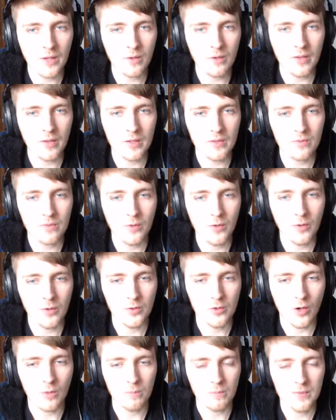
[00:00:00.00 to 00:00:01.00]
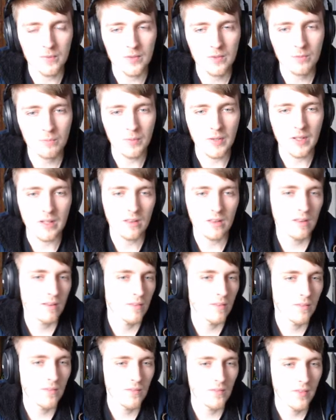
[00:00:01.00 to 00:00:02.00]
all these 4-drops, but
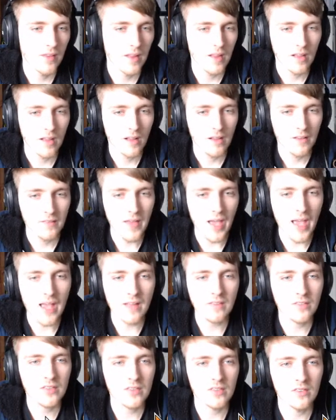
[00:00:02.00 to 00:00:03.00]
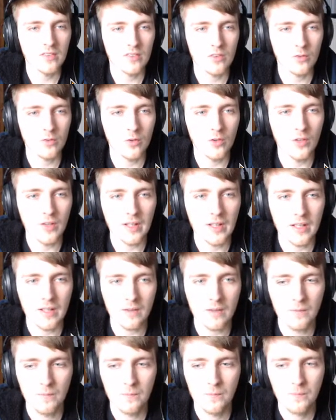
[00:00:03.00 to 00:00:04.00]
the engines are all here.
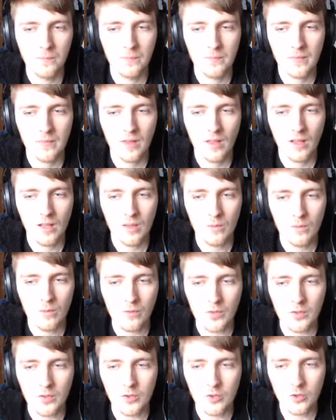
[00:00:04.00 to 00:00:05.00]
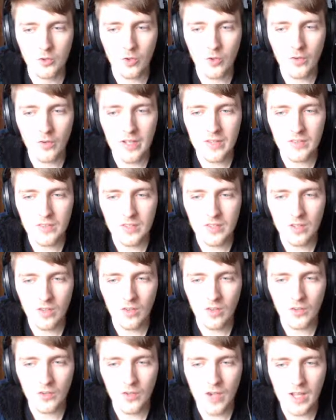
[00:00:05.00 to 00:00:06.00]
We've got the Draw engine,
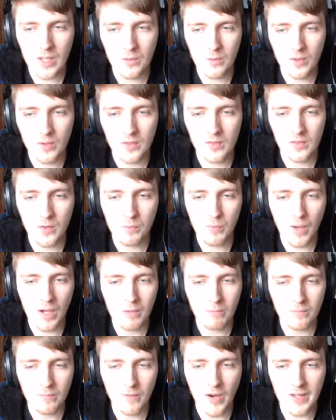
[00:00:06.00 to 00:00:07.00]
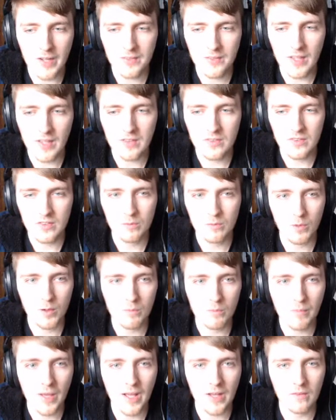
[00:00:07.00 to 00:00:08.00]
Lock Dragon. We've got the Pump Rats engine with the
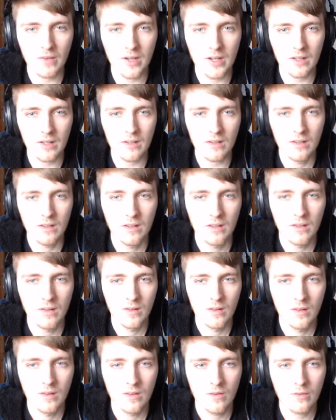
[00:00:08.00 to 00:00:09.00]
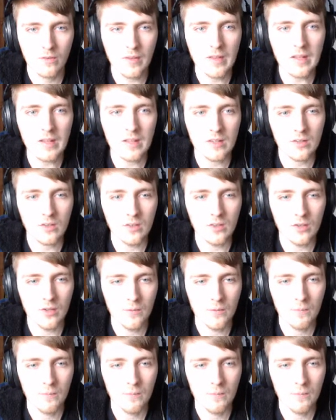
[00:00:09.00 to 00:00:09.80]
Mad Ratter. Feeling good.